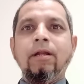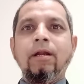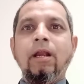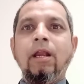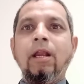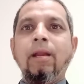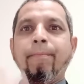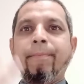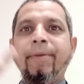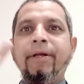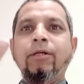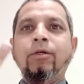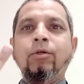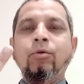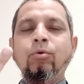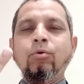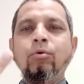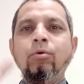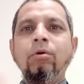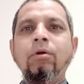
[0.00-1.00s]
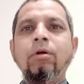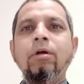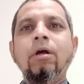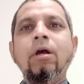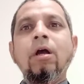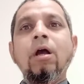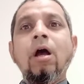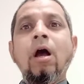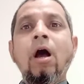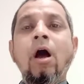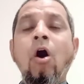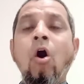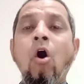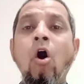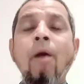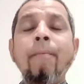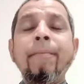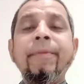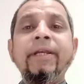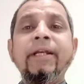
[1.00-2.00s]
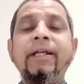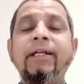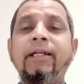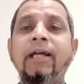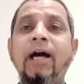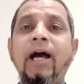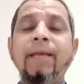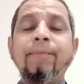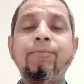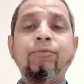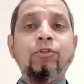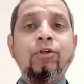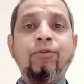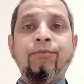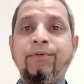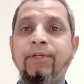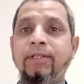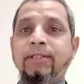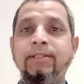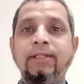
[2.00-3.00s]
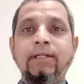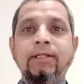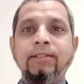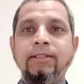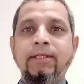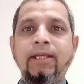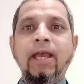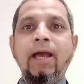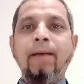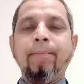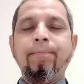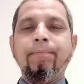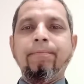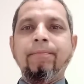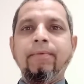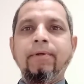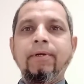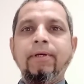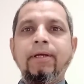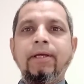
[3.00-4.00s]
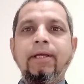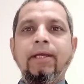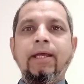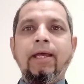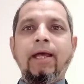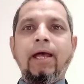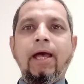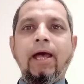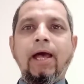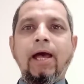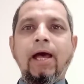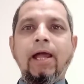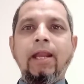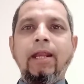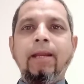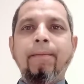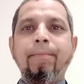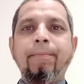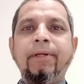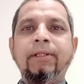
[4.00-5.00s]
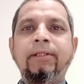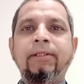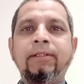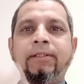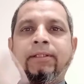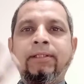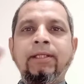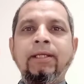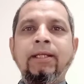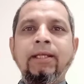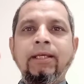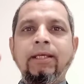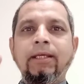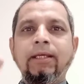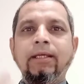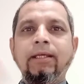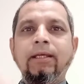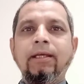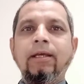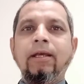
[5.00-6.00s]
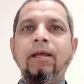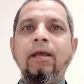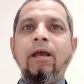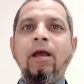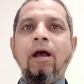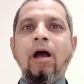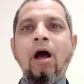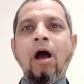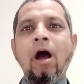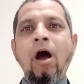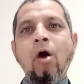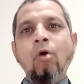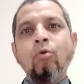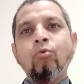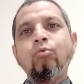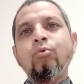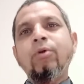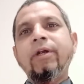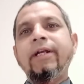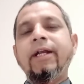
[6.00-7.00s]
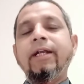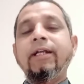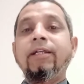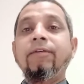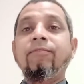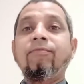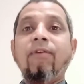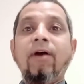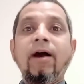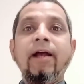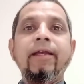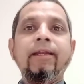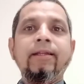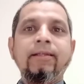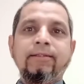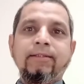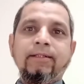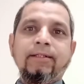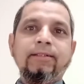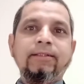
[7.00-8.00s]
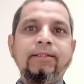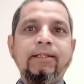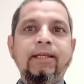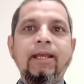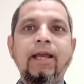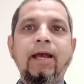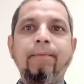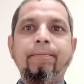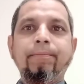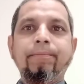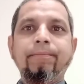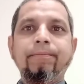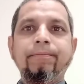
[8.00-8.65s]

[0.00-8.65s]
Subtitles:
Number two, how many types of research gap? And number three, how to identify research gap?